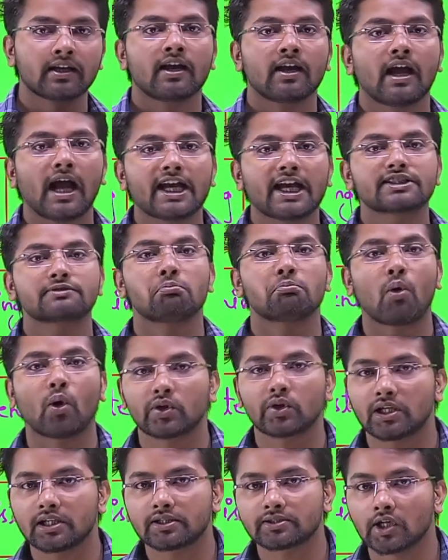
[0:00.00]
as
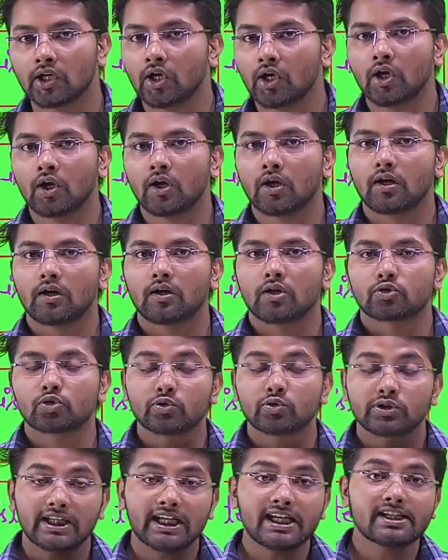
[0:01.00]
models. So
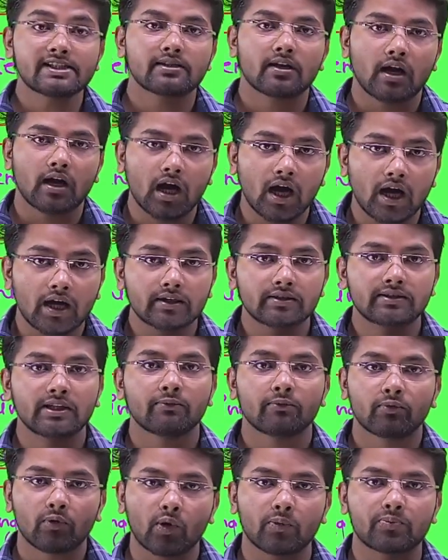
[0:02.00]
these are the
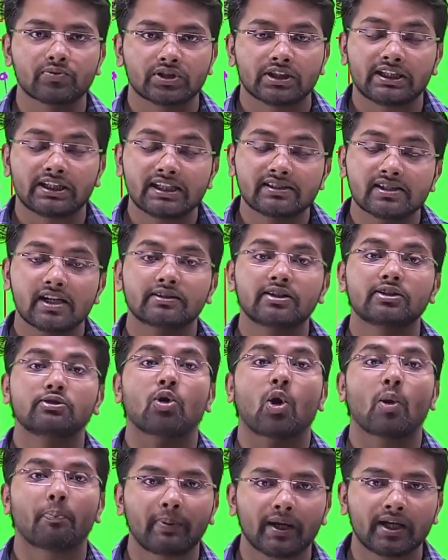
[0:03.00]
verbs, these are the
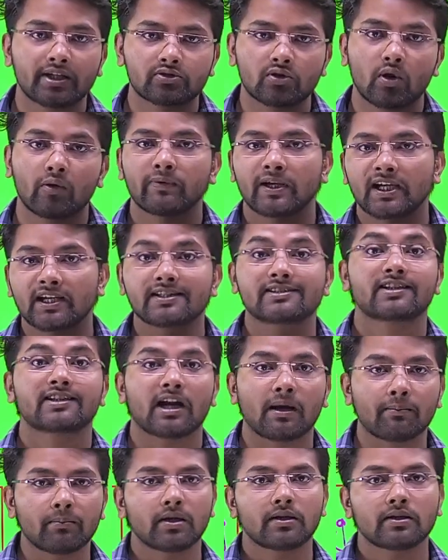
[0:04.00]
topics of English
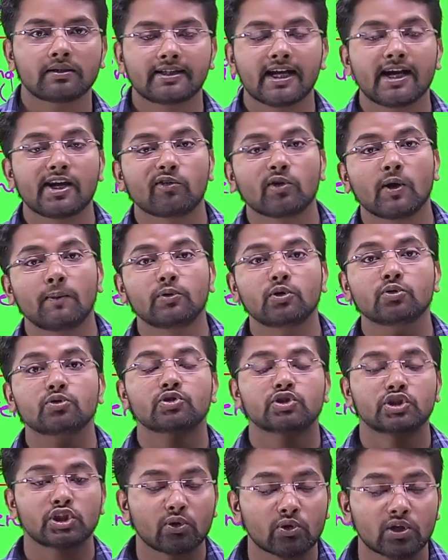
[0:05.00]
grammar that you have to
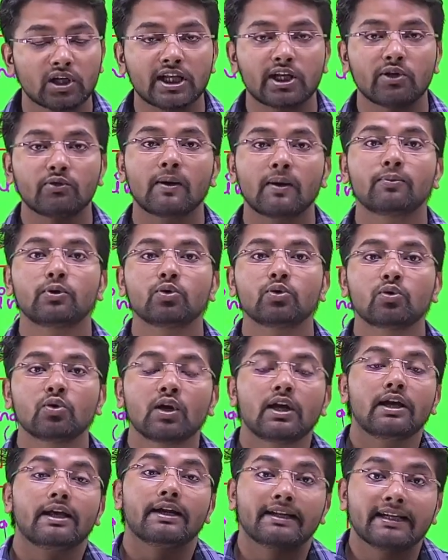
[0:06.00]
surely, you have to
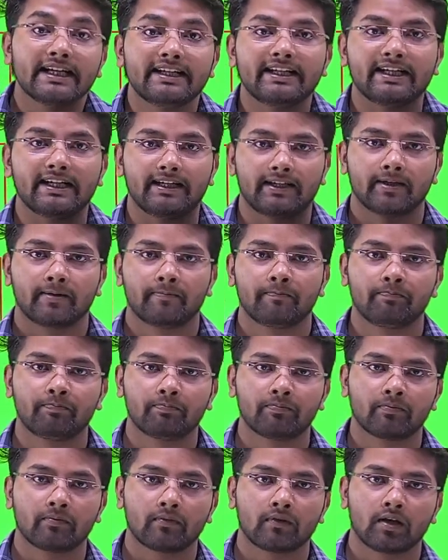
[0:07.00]
read it,
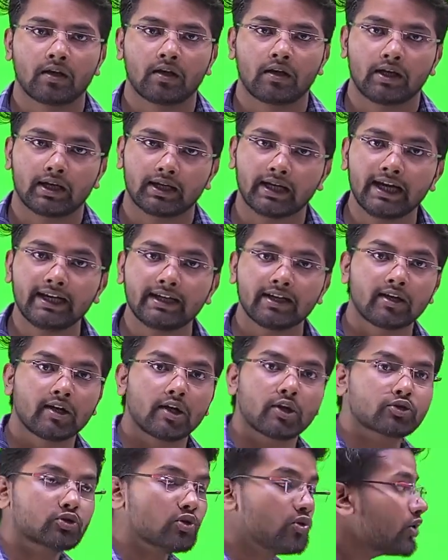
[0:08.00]
right?
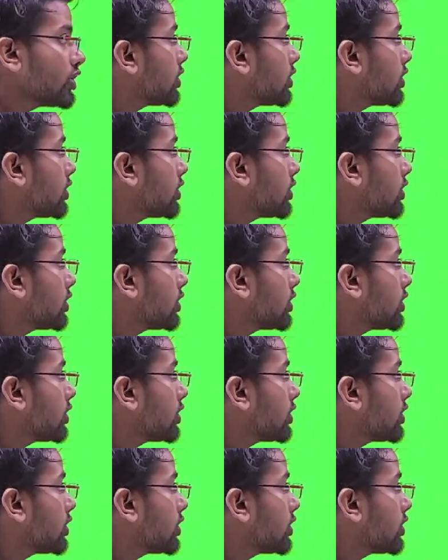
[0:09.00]
So you